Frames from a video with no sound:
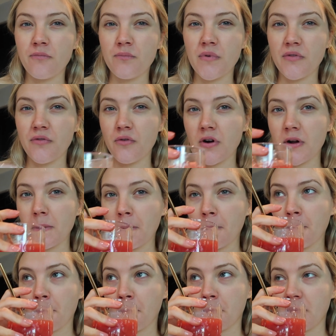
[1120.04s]
before
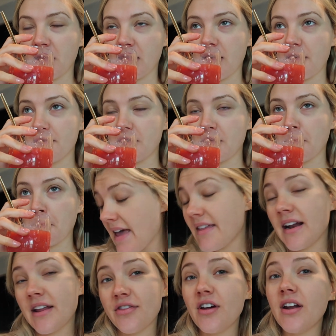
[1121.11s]
they left. And
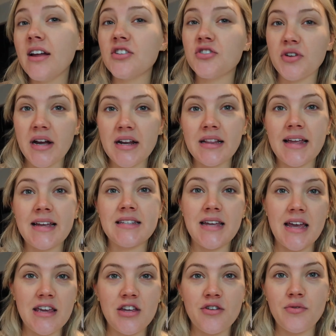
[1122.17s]
then I thought I'd try to like
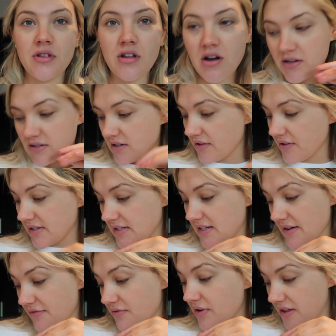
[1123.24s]
take you along to all the
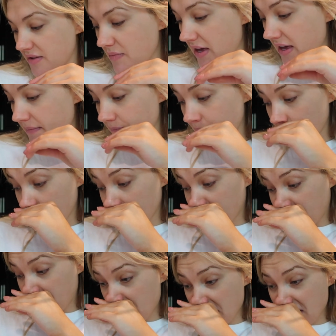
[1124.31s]
stuff with me.
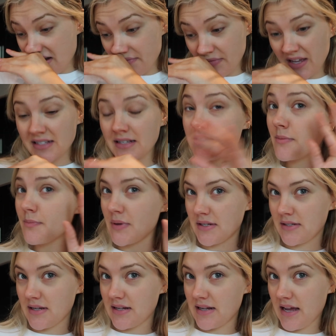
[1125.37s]
Um, cause it's a
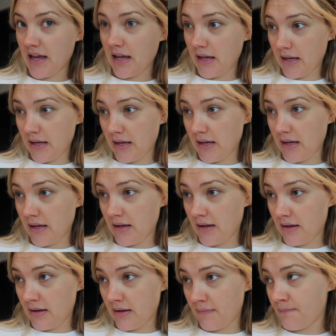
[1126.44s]
busy day.